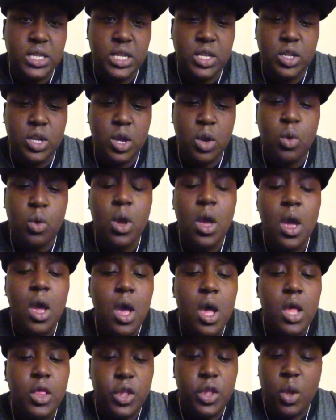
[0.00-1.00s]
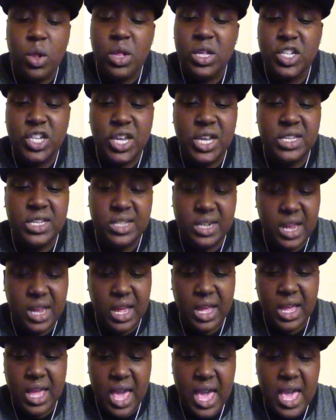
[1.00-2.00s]
And you know, the only change that
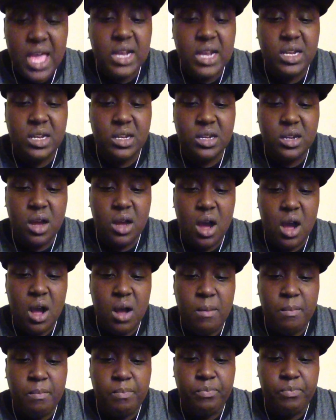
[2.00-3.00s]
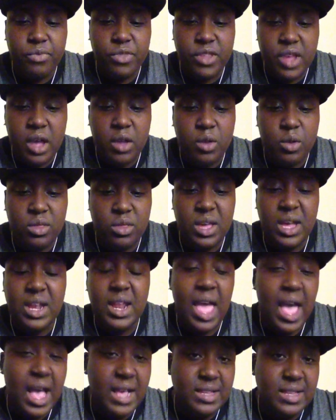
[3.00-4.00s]
I can tell you
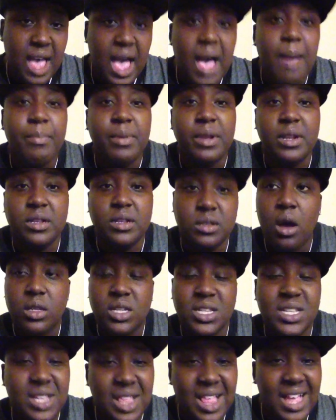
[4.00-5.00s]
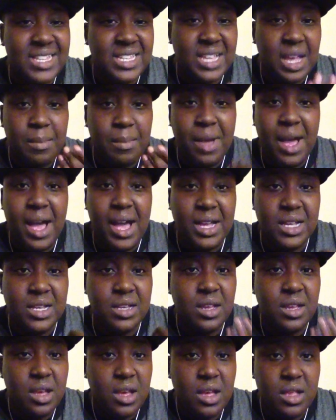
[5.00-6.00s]
that has happened since the last time I
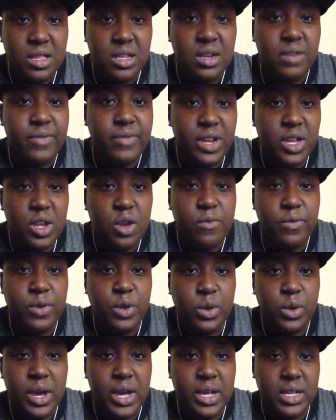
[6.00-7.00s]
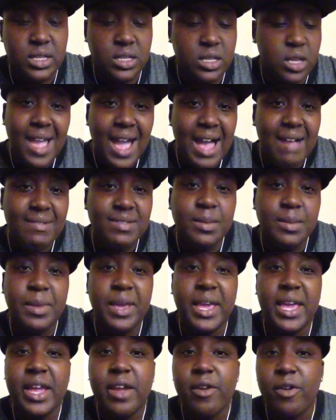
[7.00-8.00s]
did a video for you guys, I have some
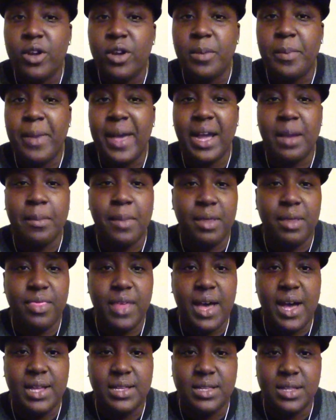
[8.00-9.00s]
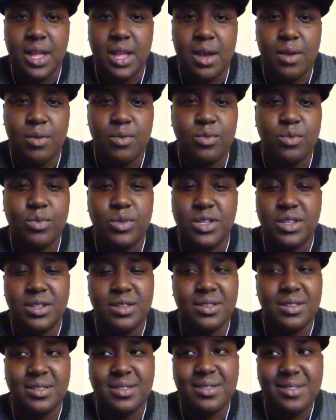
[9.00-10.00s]
hair on the back of my thighs now, which
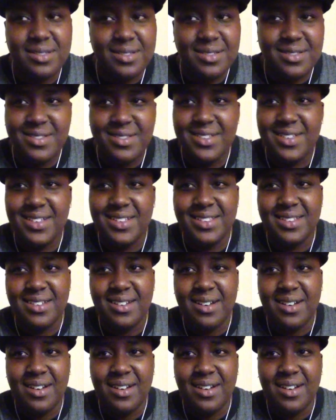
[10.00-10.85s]
is, it's